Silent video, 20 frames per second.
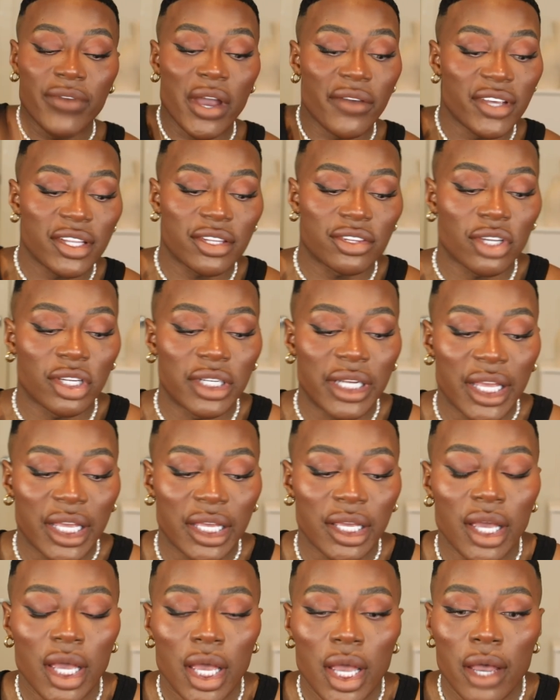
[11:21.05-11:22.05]
very
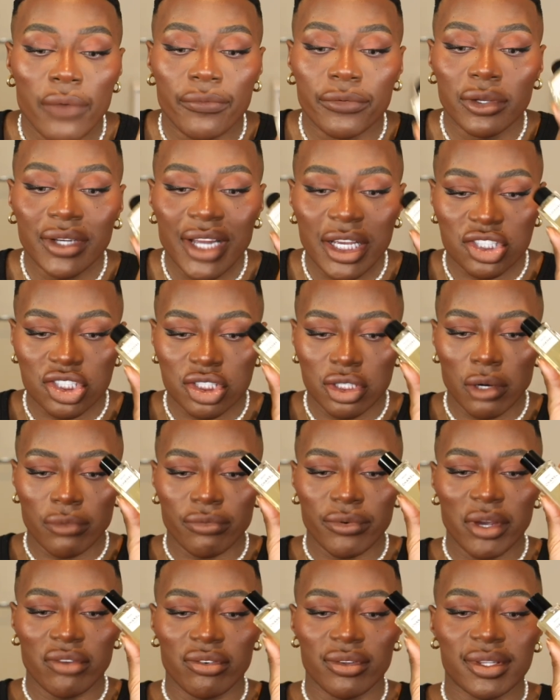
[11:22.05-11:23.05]
stunning. If you like Chanel
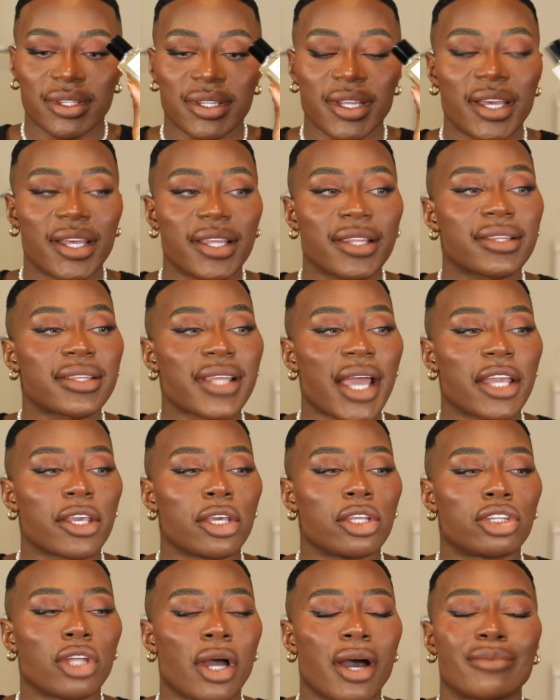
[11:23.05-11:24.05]
fragrances, and
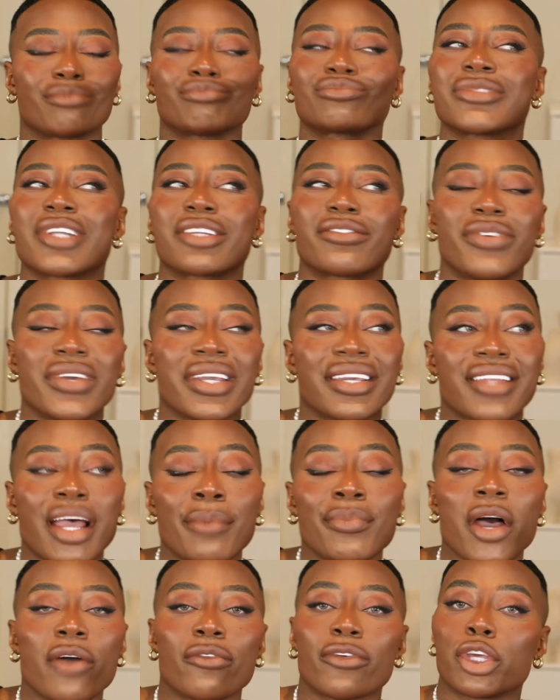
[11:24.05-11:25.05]
you, the thing is,
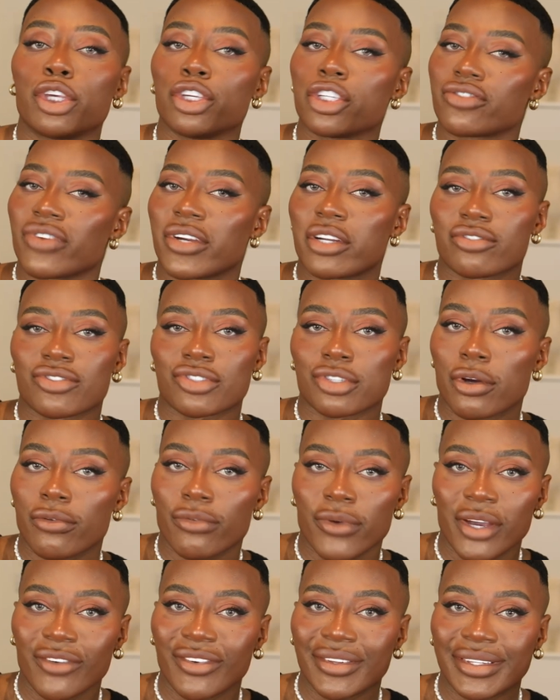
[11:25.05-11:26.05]
I'm not a huge fan of Chanel
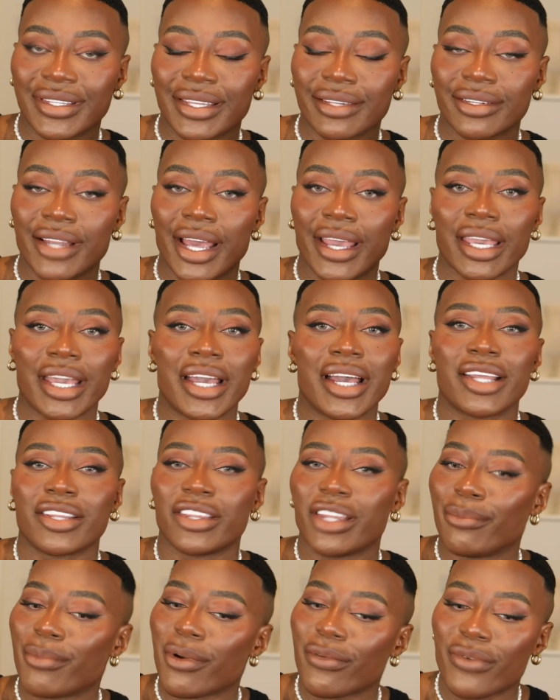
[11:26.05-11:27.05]
fragrances, like
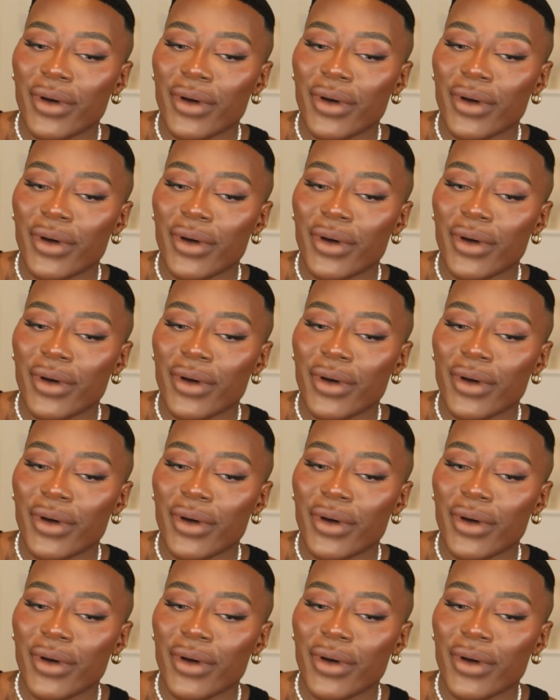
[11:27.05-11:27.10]
number